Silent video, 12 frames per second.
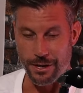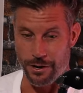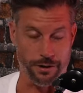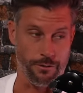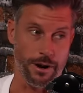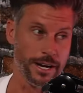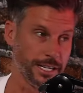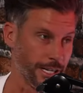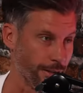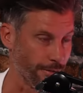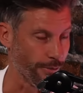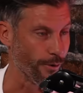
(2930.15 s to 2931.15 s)
not a great
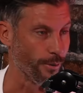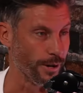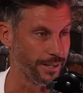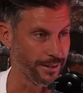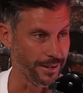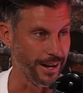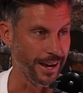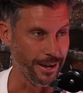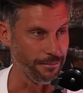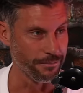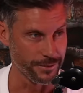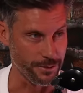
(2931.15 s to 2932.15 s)
deal of thought went into the
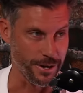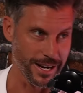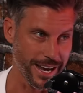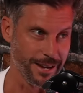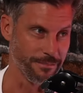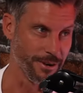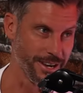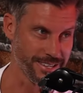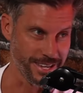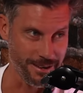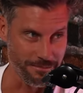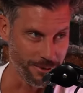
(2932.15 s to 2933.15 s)
name twenty-eight by
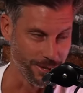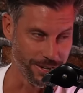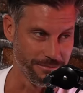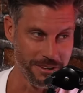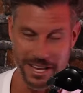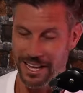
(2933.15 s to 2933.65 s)
Sam Wood, and